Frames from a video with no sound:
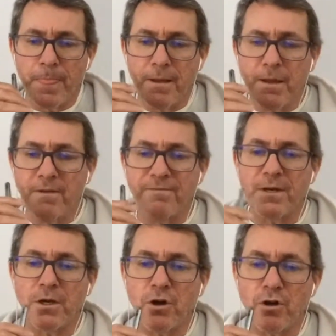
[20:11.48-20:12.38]
If
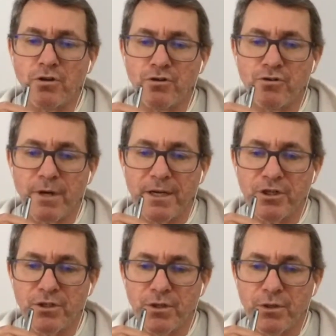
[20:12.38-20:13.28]
a
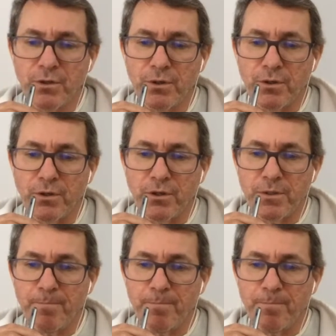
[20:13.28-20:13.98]
contract erred,